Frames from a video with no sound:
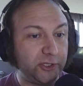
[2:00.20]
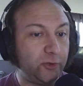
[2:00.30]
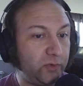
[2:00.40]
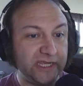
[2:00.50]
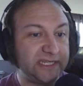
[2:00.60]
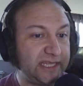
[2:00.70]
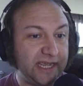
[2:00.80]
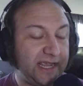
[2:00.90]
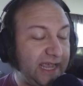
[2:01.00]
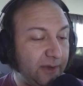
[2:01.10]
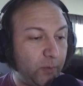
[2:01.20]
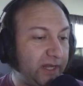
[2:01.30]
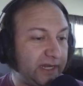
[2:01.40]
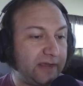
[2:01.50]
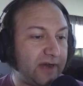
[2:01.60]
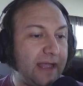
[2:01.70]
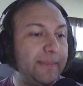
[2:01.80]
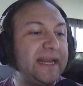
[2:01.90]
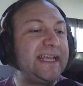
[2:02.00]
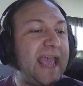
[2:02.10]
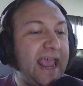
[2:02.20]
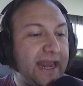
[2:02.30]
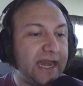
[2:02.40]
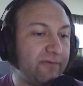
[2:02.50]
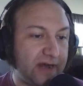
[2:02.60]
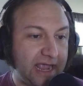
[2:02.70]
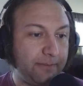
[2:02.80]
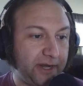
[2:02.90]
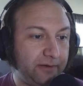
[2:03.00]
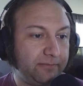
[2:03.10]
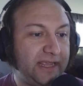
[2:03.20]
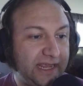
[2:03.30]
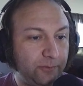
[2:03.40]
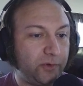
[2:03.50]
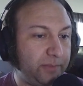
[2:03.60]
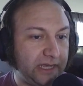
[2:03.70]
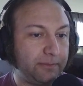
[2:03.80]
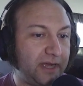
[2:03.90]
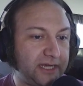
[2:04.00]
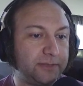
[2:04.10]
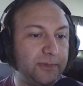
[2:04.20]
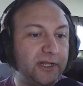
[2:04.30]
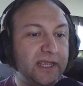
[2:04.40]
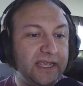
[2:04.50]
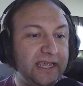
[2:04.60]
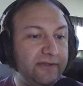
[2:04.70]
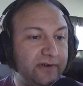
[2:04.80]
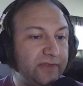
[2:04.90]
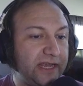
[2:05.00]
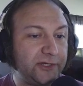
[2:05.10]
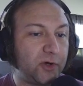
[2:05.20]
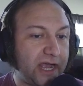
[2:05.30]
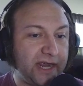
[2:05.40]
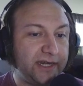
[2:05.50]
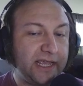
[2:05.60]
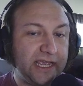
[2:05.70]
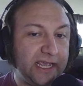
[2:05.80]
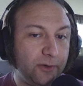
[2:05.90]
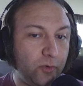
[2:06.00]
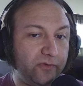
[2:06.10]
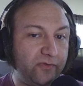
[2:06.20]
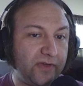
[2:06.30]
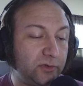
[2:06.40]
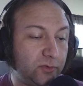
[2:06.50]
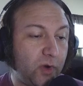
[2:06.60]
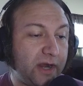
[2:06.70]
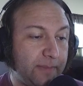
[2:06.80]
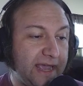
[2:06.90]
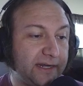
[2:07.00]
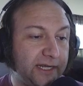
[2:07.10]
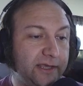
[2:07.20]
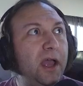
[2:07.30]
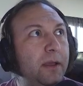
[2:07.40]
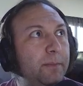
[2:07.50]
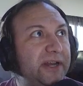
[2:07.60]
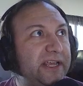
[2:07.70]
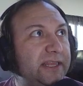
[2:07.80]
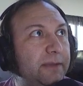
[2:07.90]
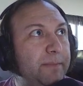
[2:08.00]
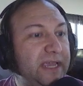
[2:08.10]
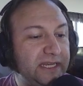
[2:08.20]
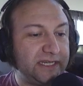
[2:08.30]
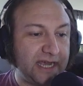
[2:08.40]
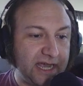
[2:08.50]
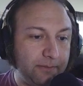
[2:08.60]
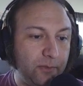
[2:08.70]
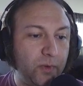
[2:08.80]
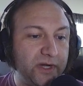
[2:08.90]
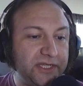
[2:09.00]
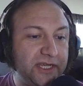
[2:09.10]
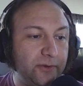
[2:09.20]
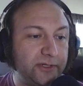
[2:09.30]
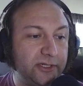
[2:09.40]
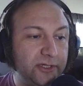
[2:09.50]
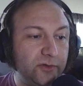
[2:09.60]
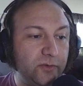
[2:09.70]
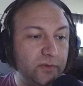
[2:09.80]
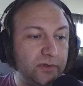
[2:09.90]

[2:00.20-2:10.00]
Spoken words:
do this thing. It will never happen. It can never happen. It would be impossible. Even if they tried, it would fail quite badly. But in the meantime, what is he going to do